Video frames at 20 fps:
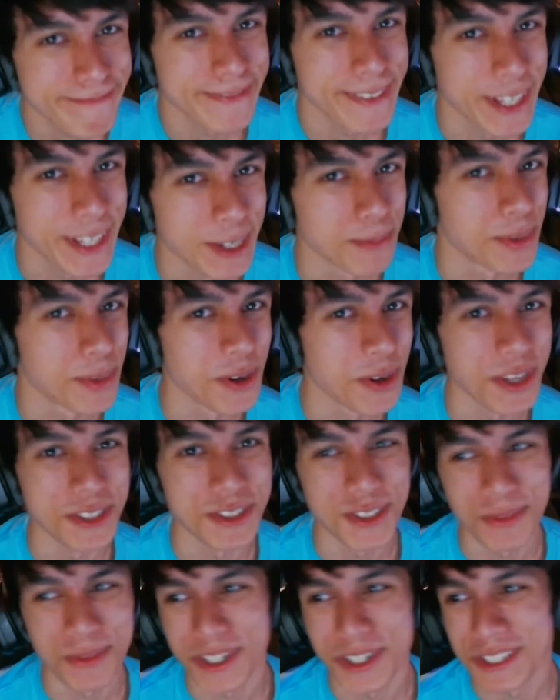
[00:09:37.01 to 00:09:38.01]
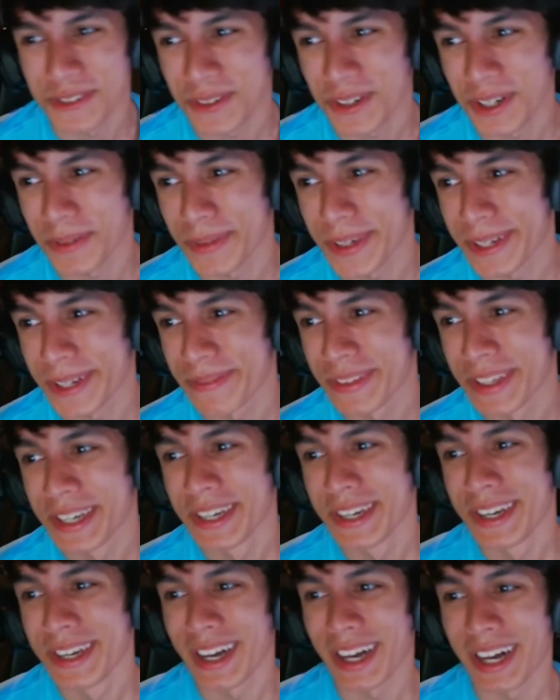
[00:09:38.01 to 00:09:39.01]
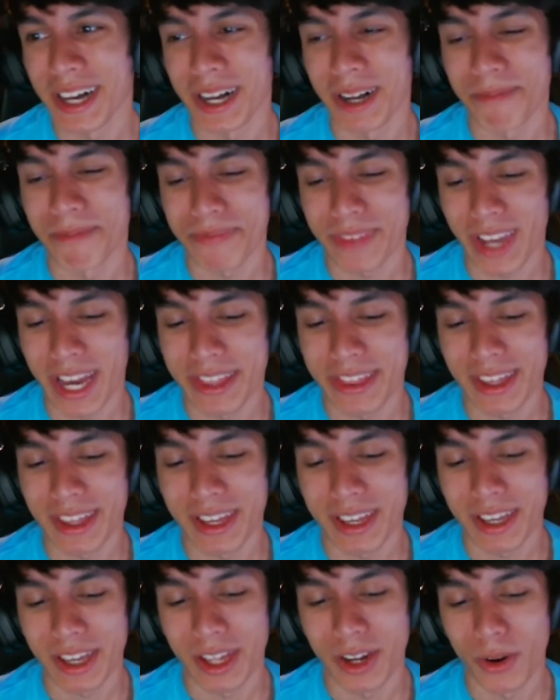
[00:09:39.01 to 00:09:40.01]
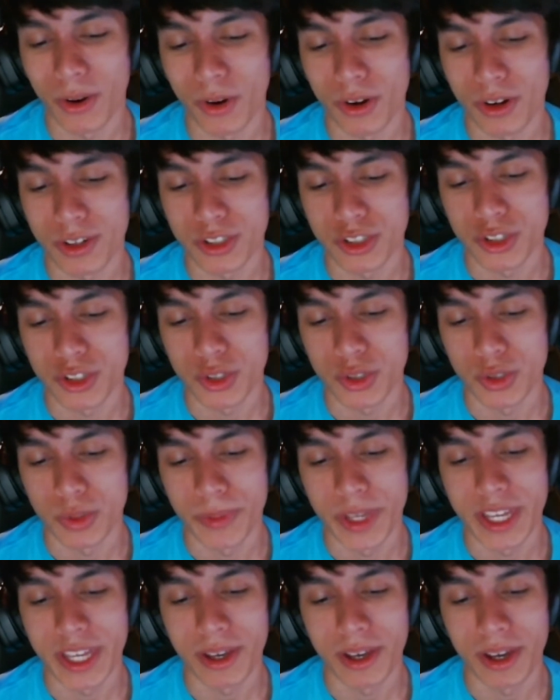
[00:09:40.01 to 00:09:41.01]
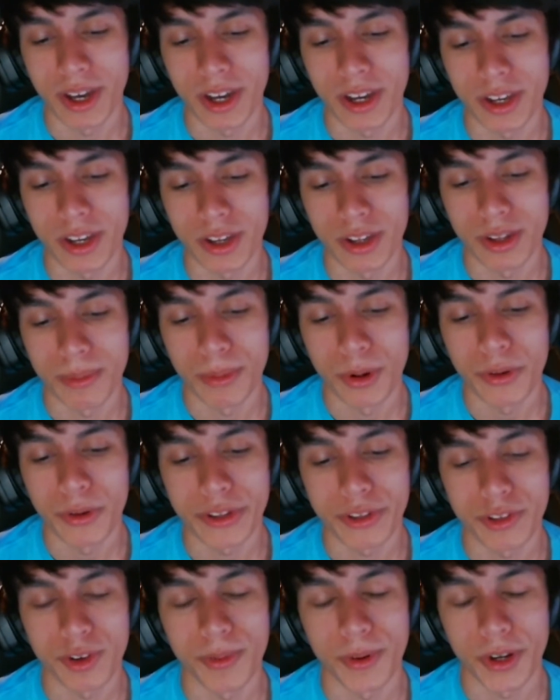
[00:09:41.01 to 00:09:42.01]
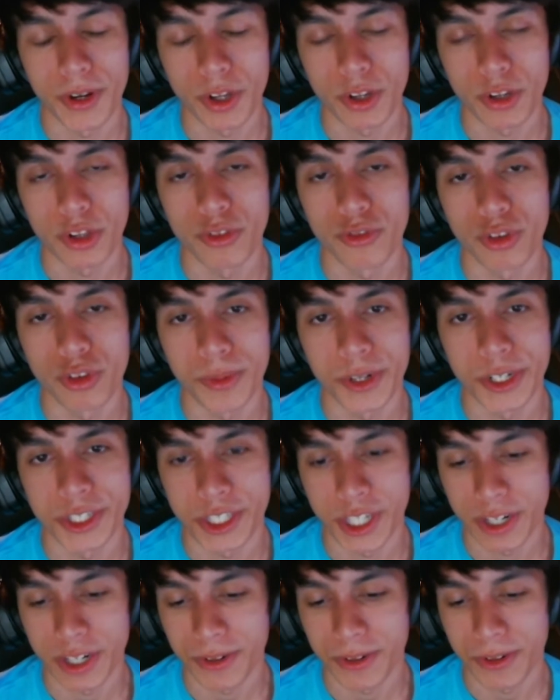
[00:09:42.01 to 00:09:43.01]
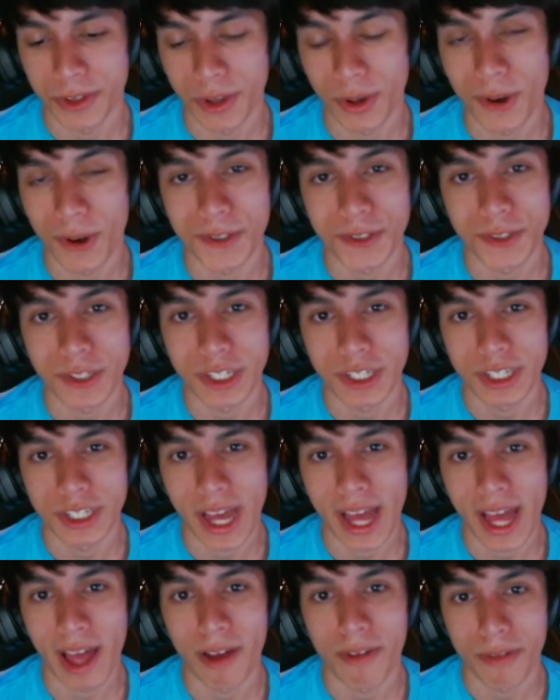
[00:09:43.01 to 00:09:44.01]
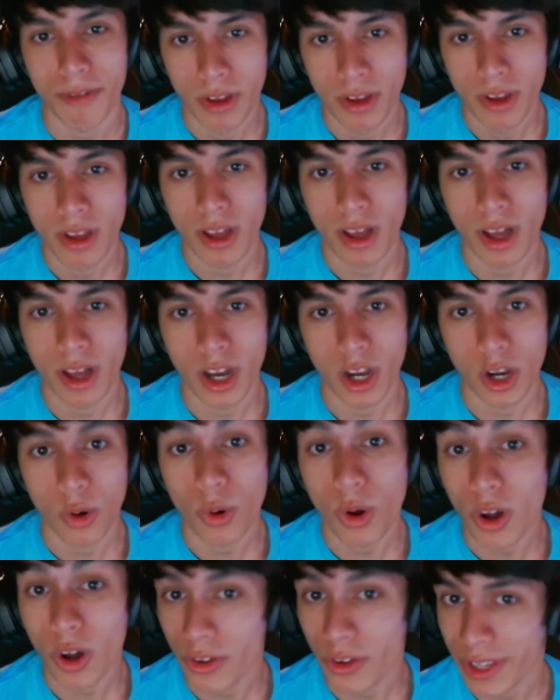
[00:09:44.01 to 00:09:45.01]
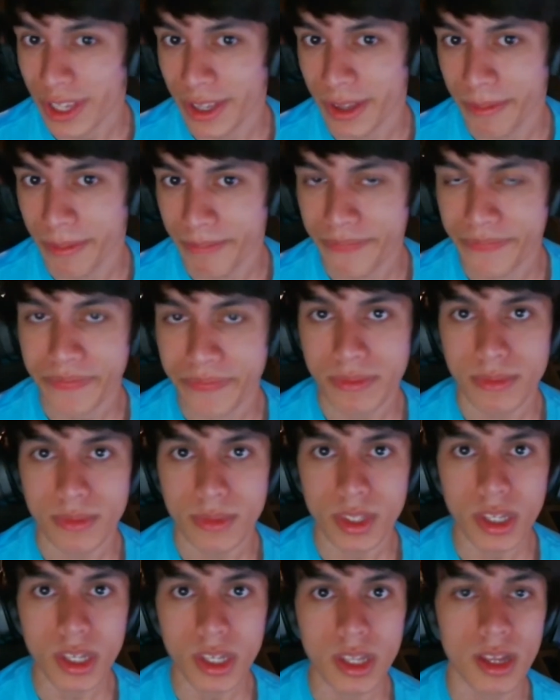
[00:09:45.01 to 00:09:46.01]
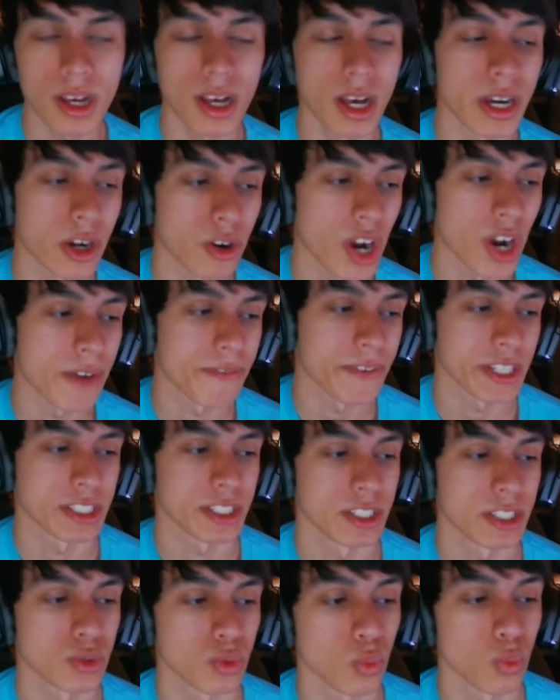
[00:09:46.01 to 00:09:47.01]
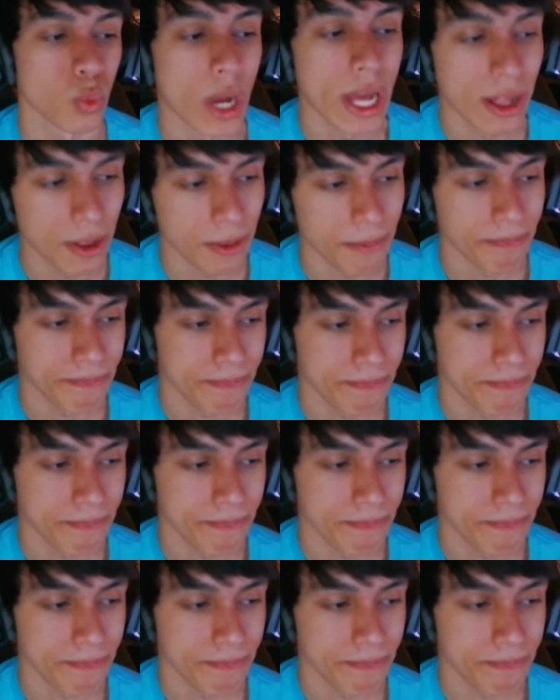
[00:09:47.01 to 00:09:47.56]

good PokeTuber as well, but I think in order to be a good PokeTuber, a good YouTuber in general, you also need to have quality graphics as well.